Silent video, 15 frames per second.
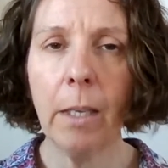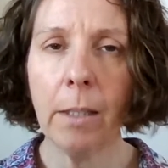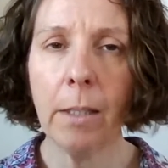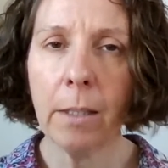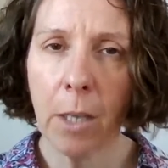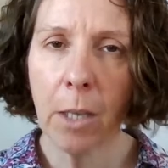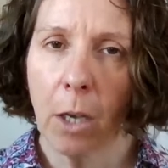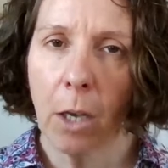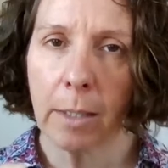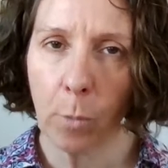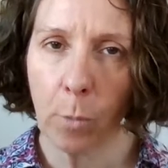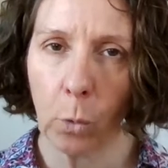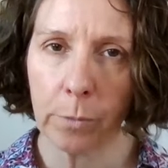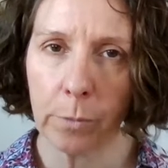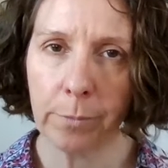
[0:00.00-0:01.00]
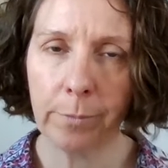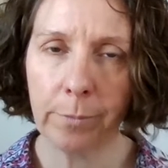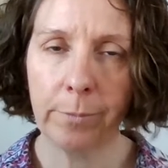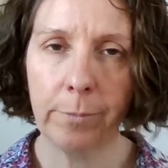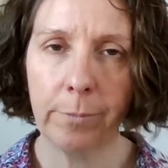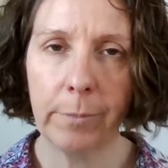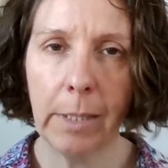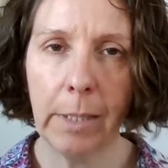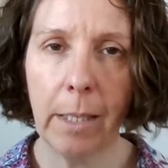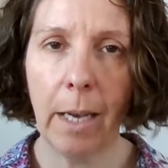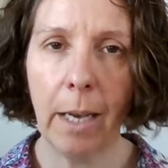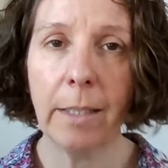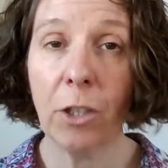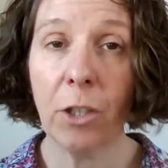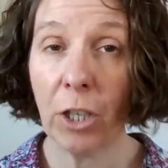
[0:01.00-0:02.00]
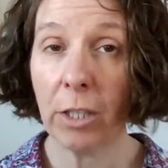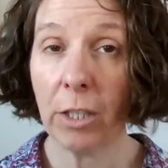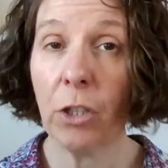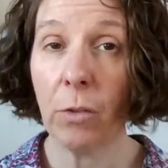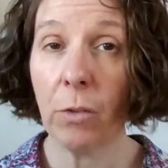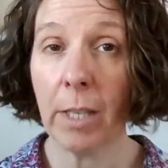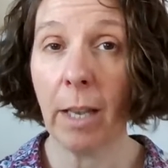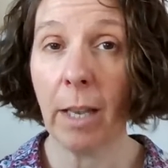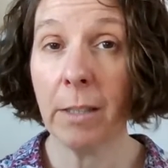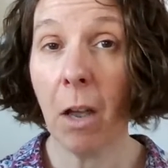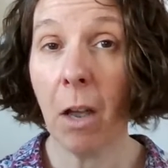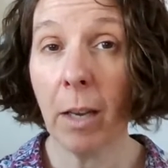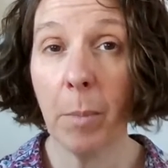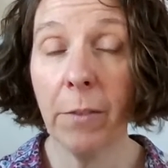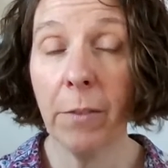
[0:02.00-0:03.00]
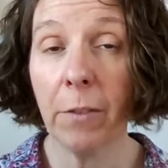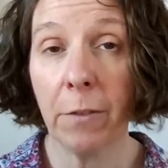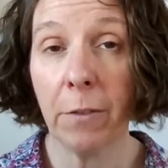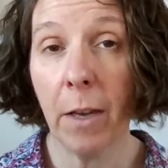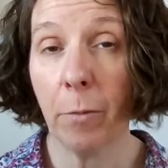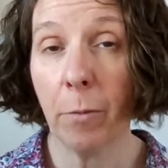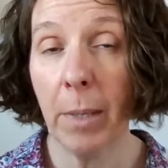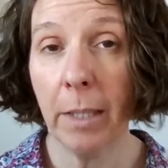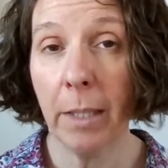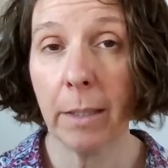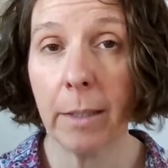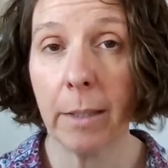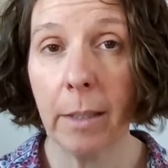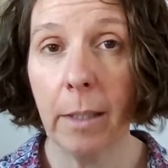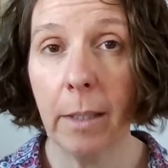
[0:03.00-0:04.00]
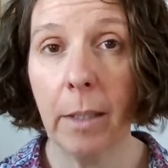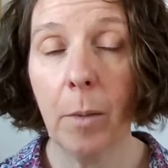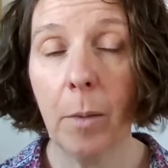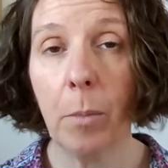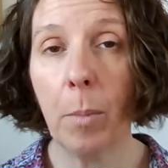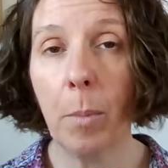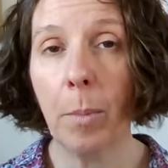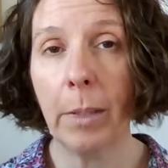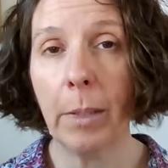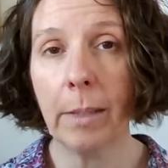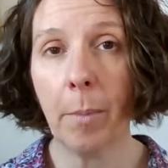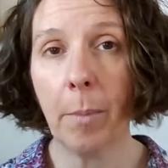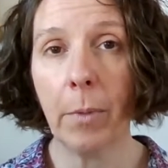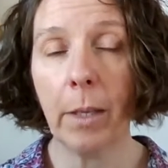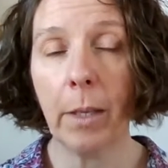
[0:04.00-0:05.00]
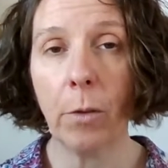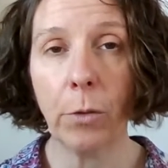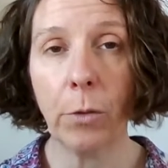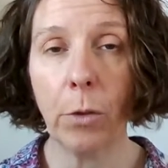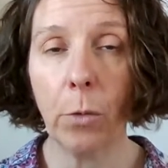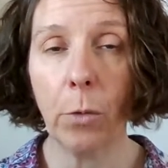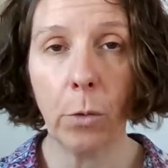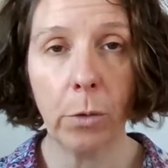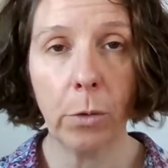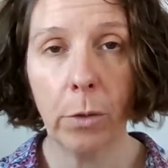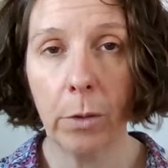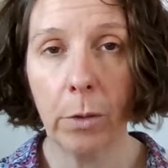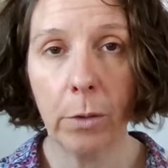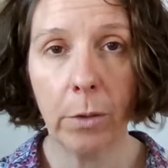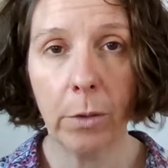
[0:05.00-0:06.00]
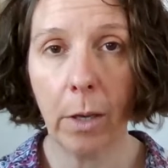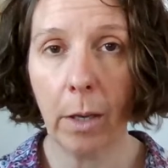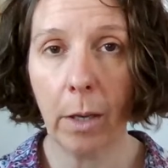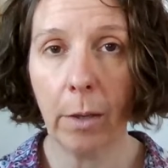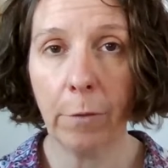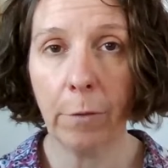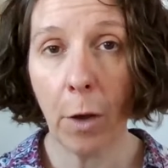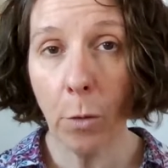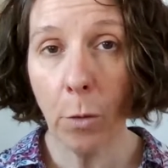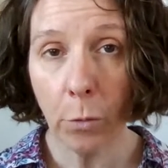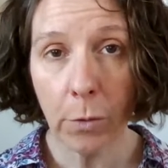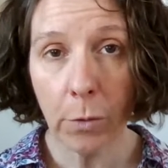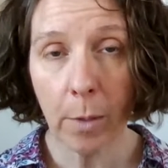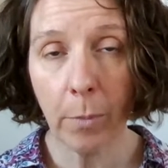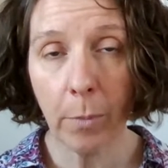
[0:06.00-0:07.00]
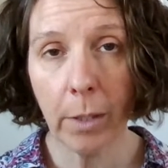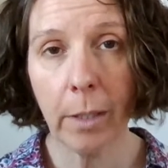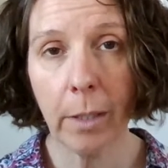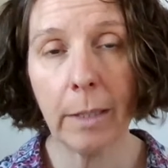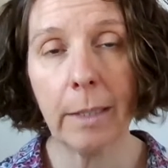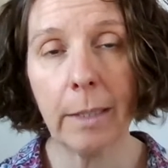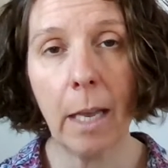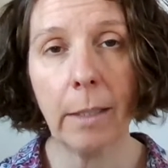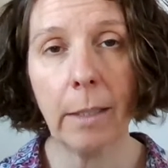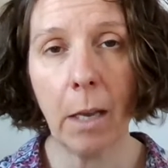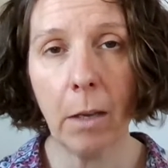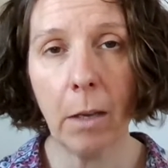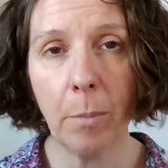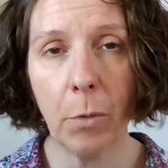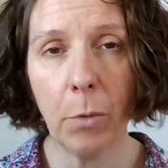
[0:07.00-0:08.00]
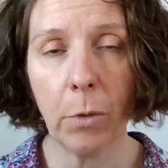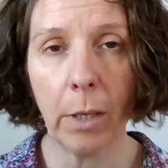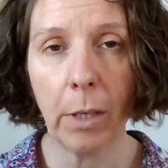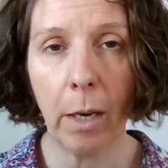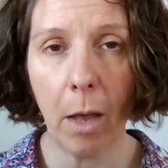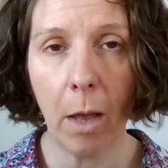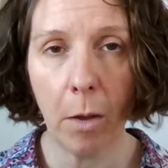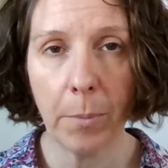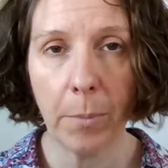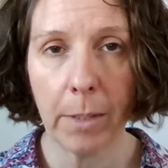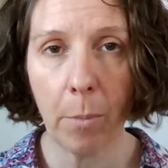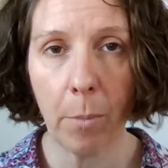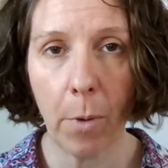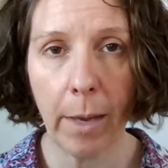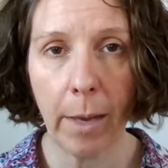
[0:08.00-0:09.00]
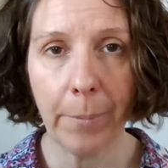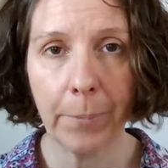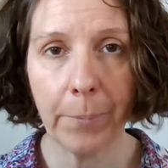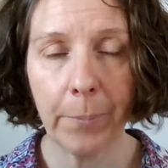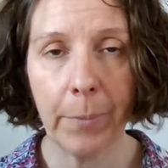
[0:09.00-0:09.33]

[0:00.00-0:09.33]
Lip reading: Start small. I suggest you set a timer for 5 minutes, probably something on your phone or something can set a timer or an alarm somewhere.